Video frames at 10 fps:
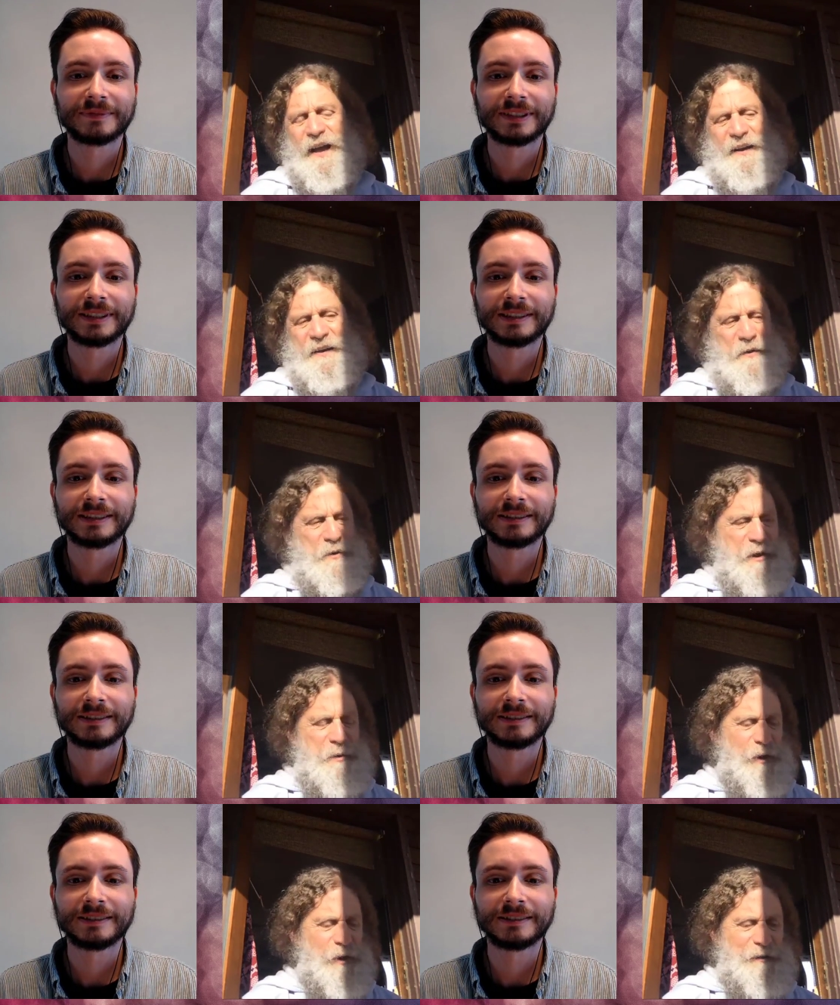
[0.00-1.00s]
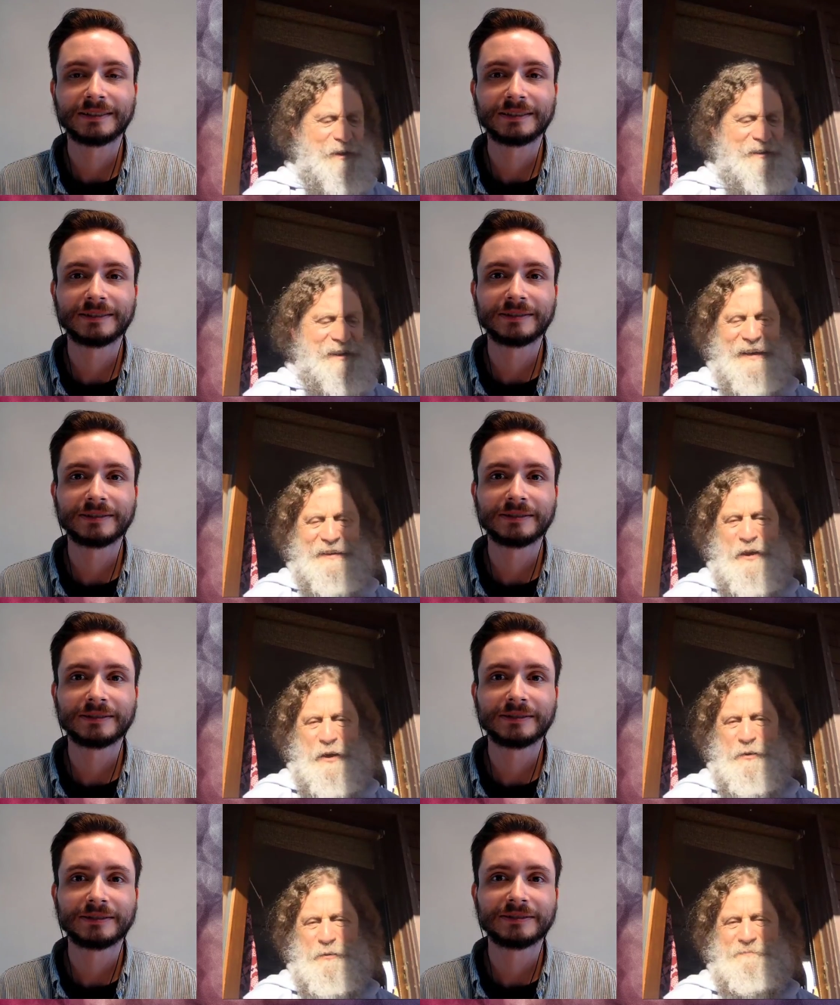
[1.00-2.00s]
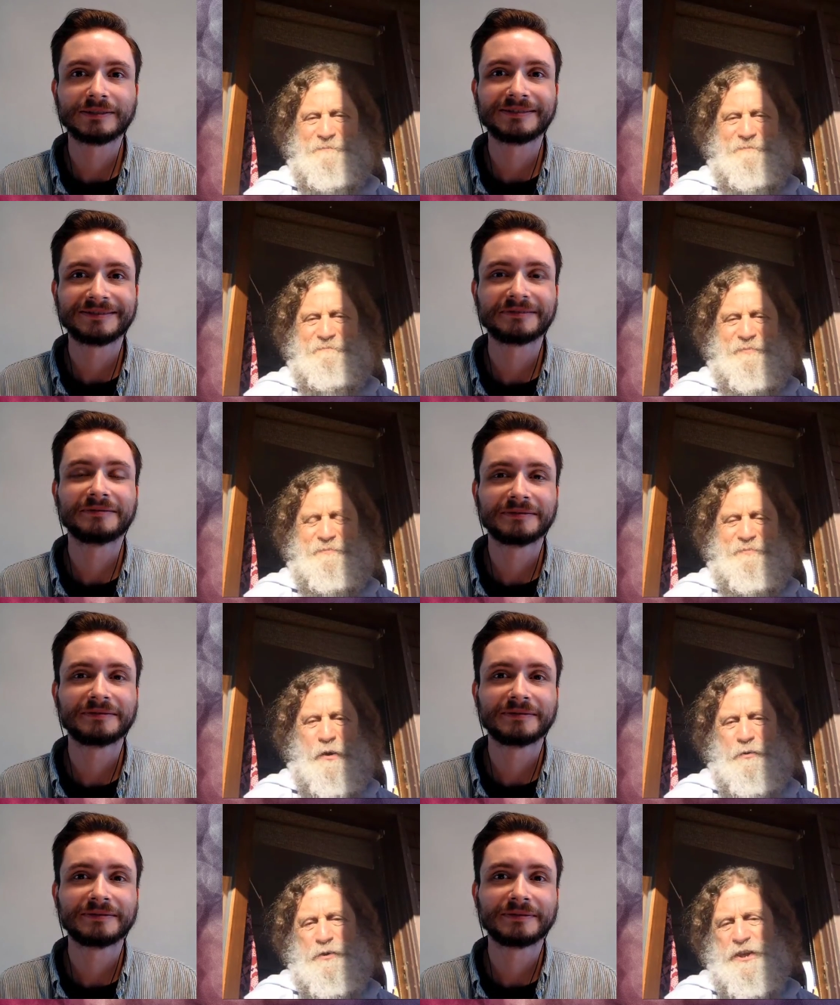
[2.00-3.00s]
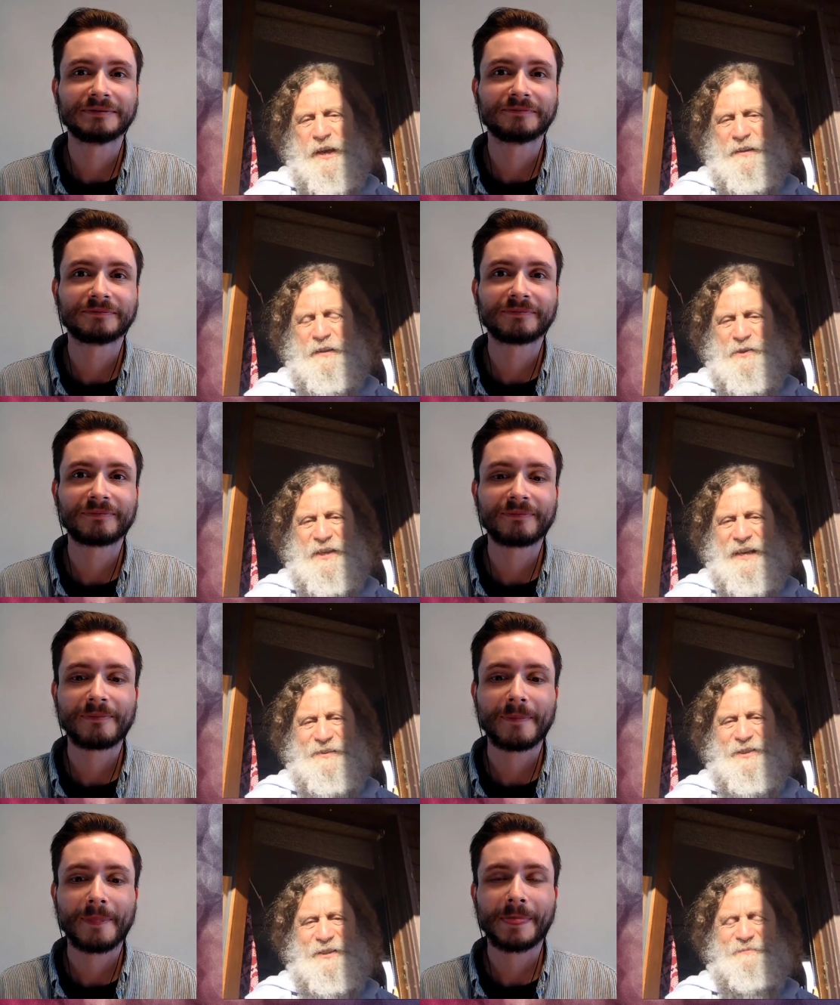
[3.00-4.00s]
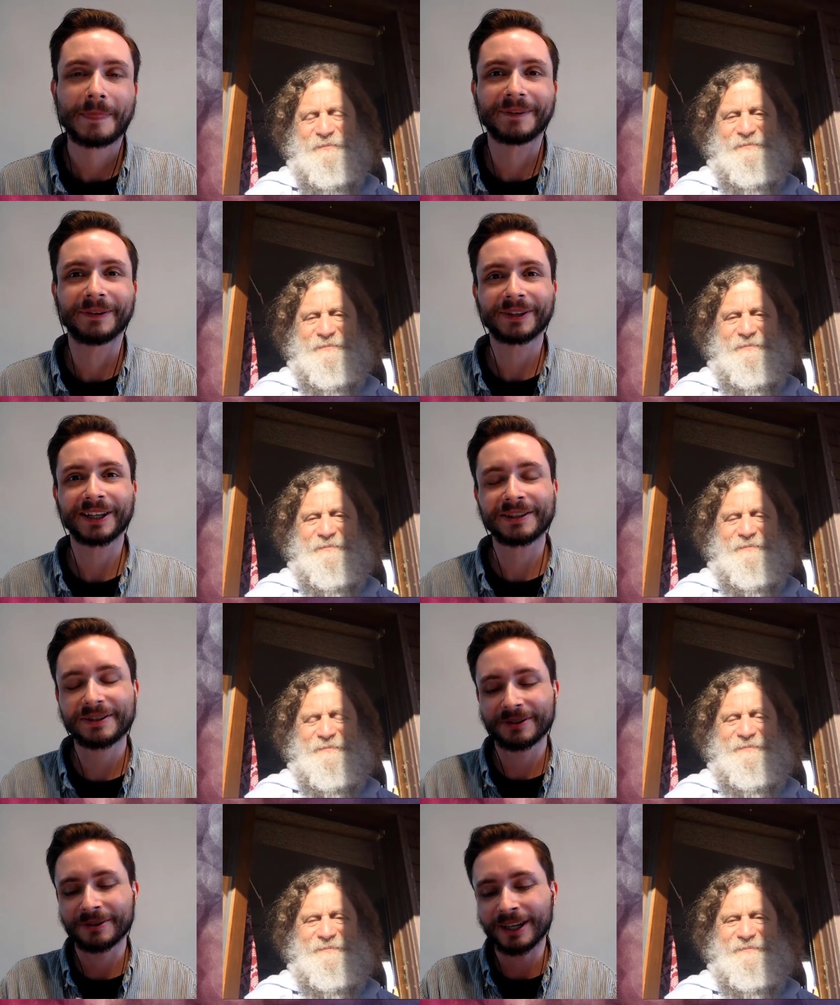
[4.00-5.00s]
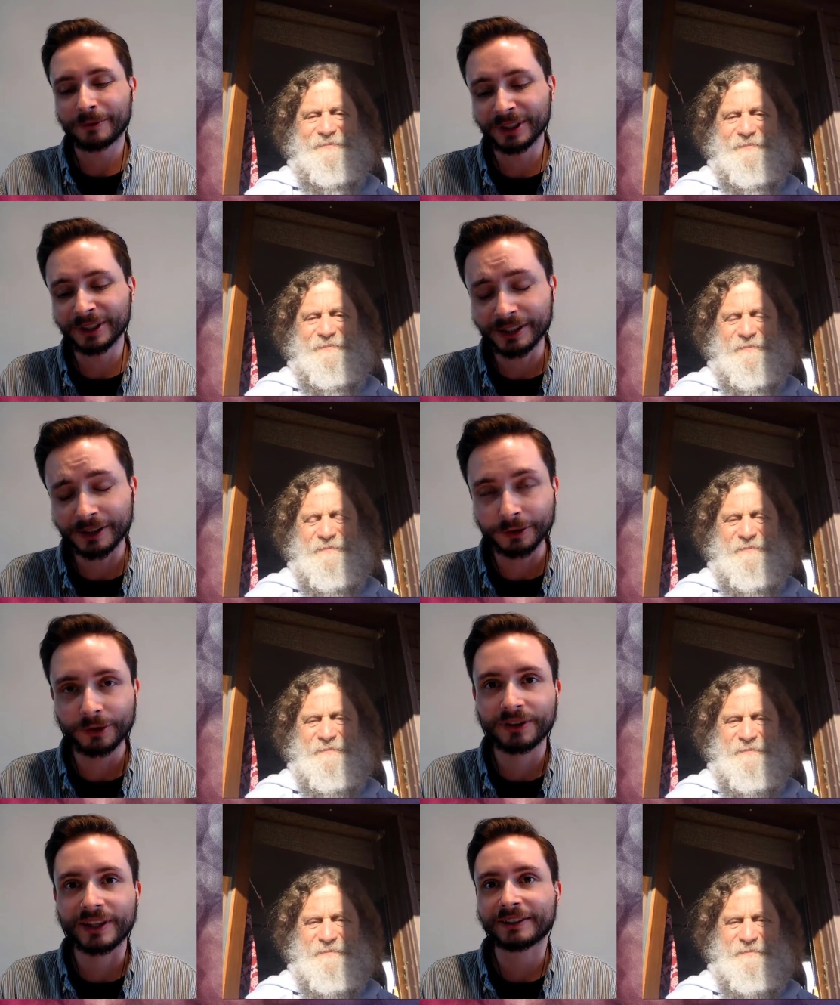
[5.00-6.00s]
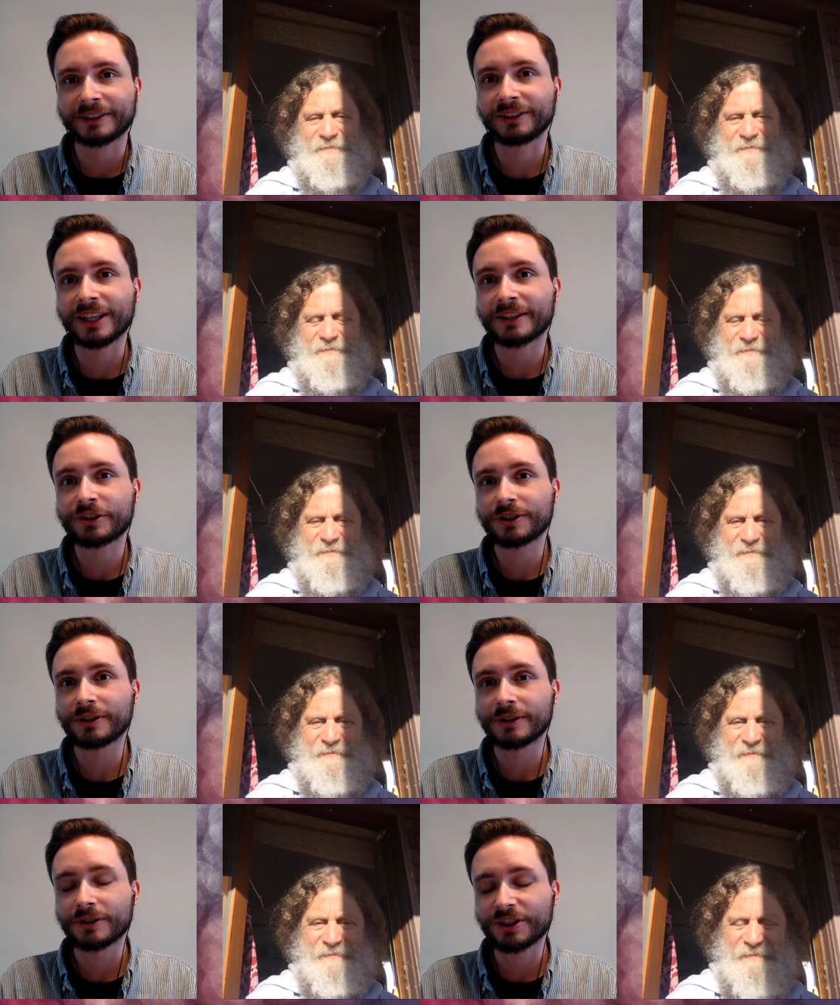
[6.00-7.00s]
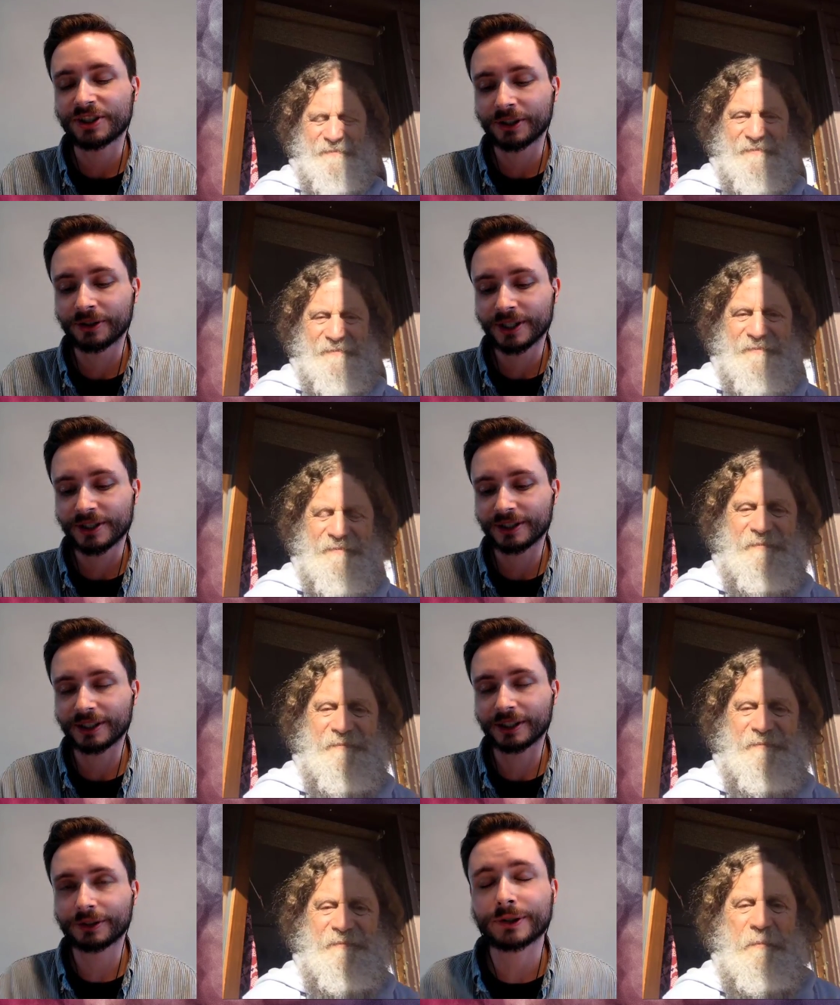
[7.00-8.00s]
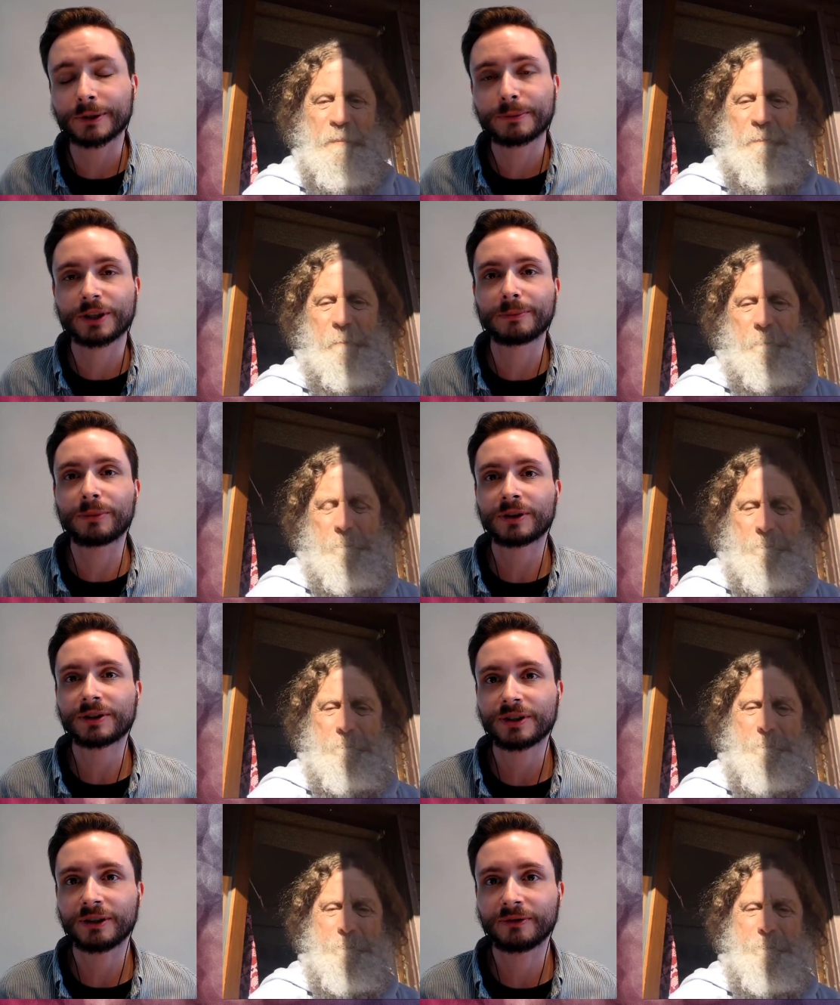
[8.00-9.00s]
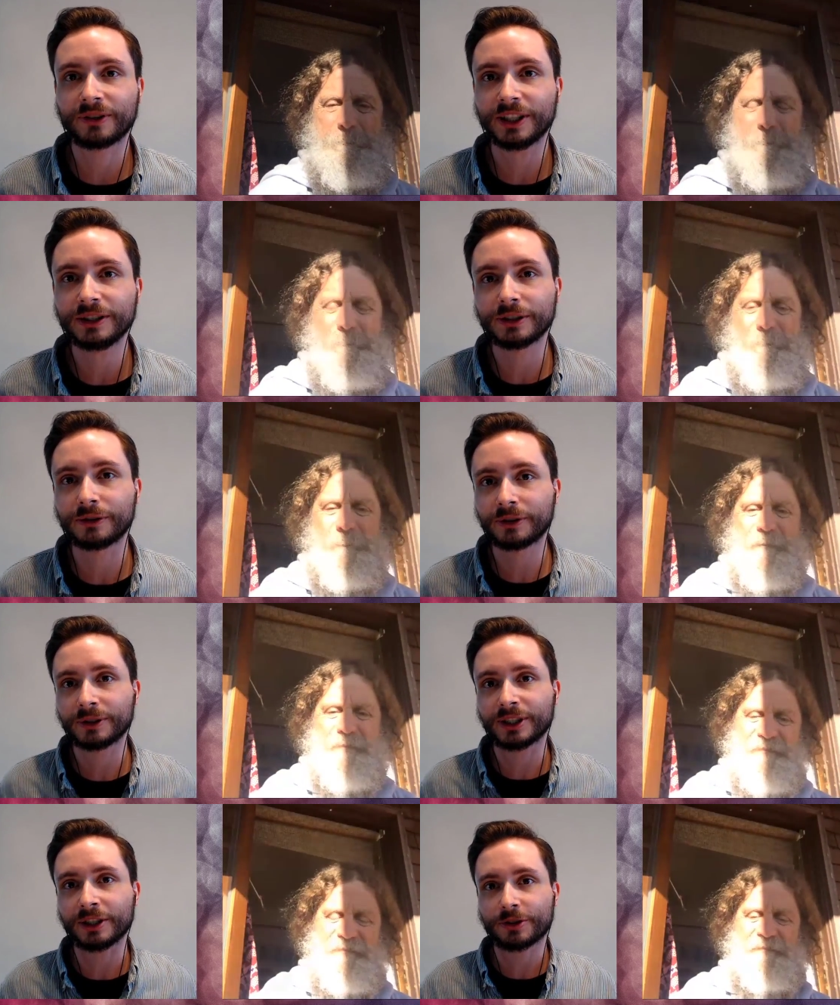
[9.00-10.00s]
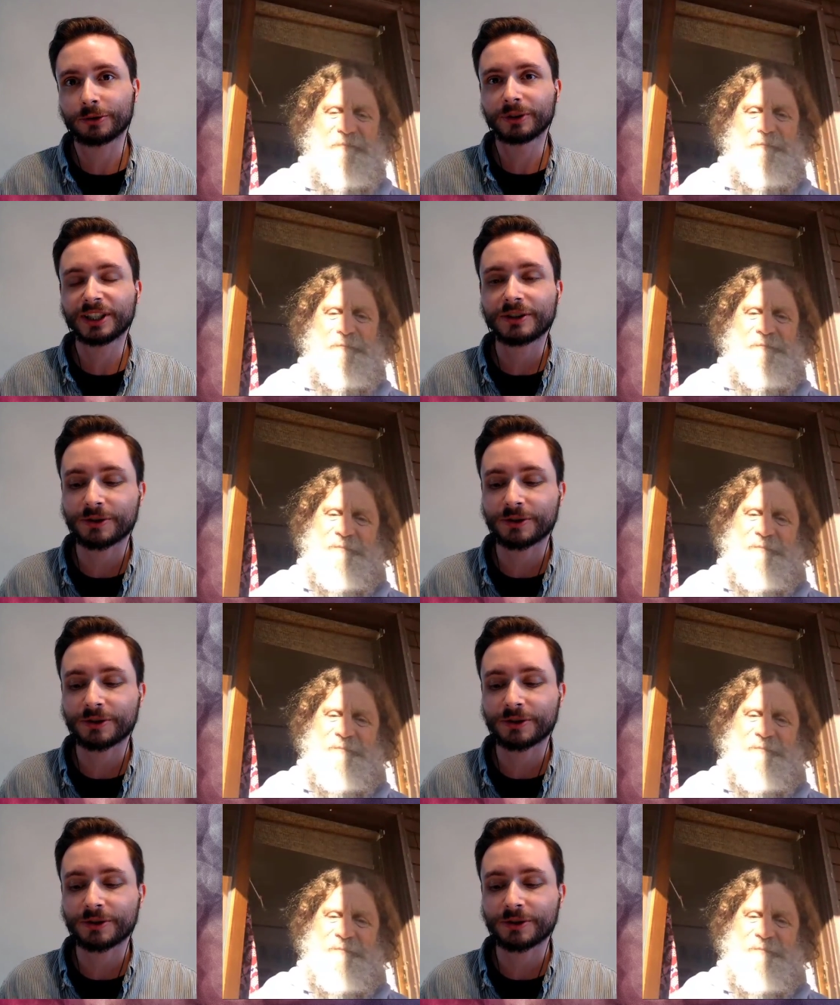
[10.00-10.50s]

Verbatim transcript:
Speaker 1: I don't know. You want to look at that? Go, go check those out.
Speaker 2: Okay, so I will include that lecture series in the description box of the interview and also